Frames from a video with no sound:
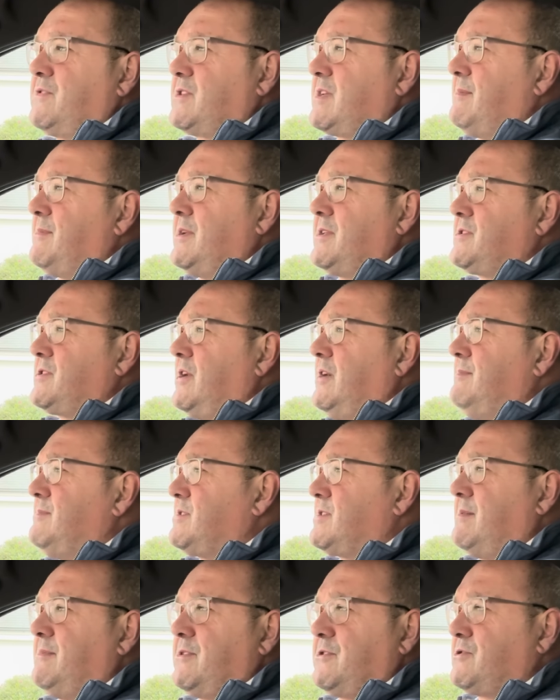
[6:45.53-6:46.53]
some of the time, and
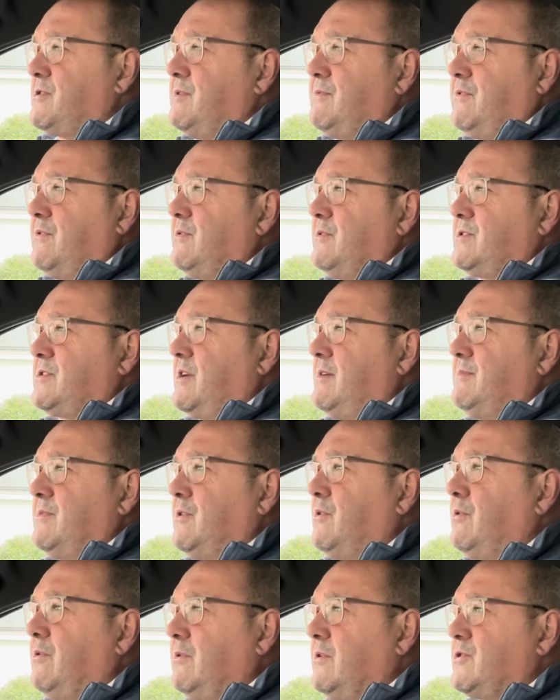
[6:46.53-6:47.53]
some of the truth all the time, not
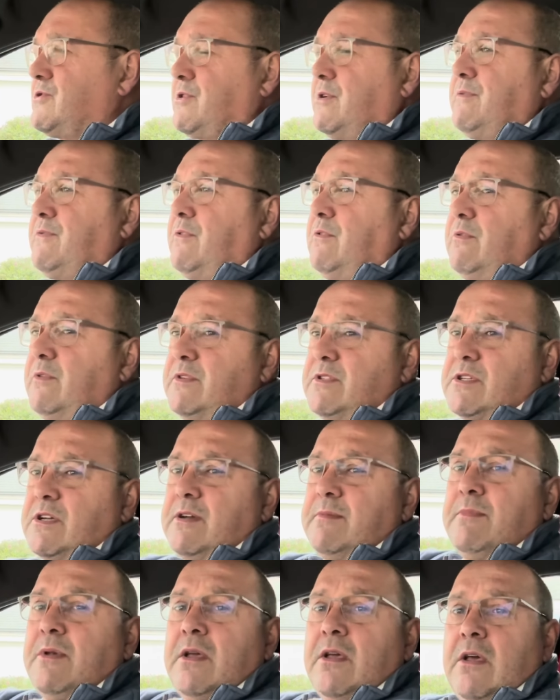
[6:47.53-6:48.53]
all the truth all of the
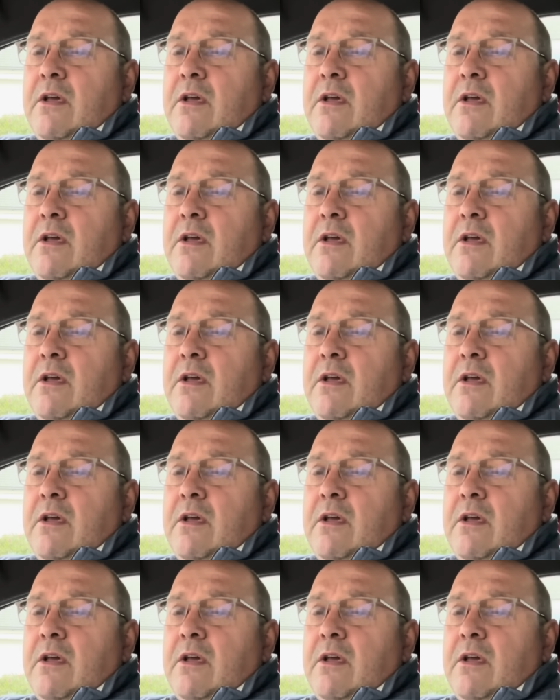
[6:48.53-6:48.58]
time.